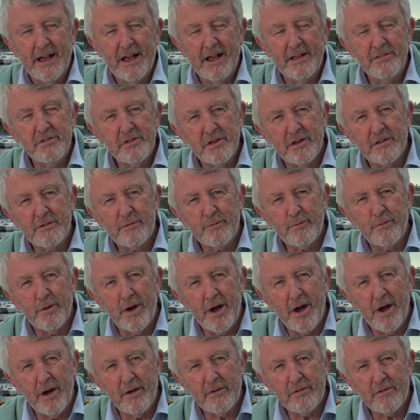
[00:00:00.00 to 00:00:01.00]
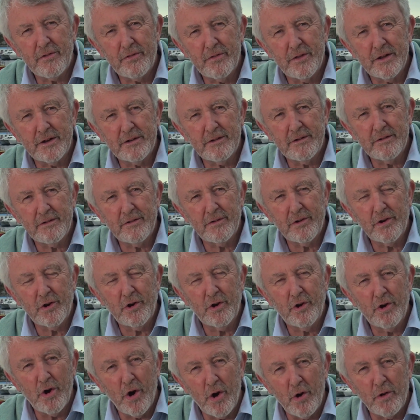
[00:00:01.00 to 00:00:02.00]
and just ask that
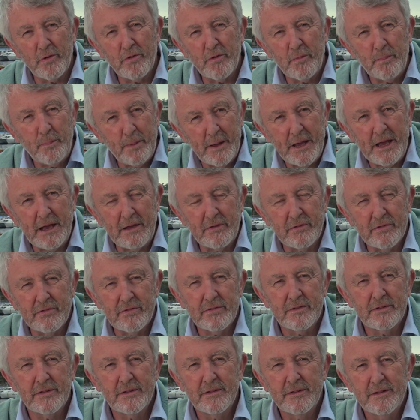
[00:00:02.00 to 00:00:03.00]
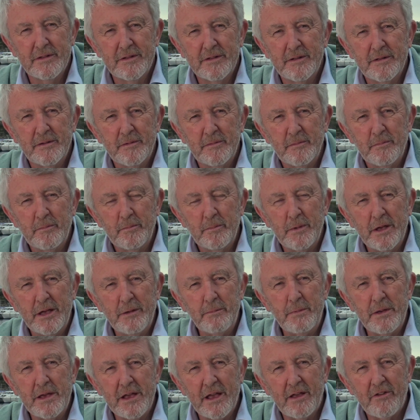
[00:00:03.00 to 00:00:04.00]
God's peace
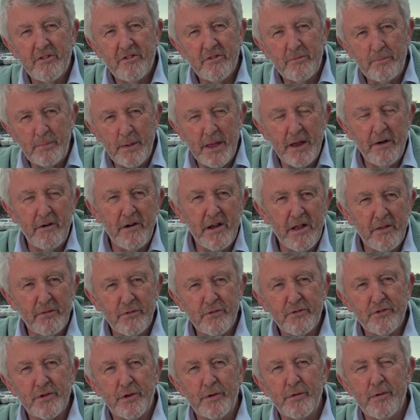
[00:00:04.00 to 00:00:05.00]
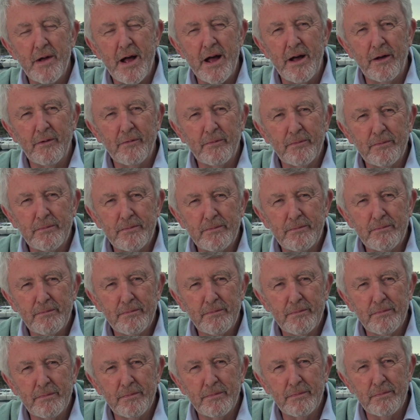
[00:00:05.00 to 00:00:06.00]
may be experienced around
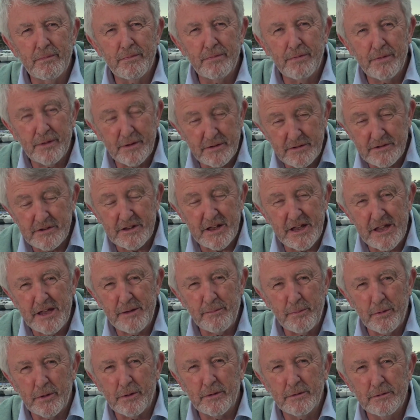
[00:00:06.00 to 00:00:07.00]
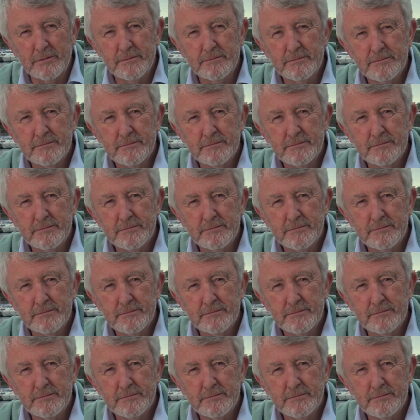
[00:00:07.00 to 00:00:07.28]
the table.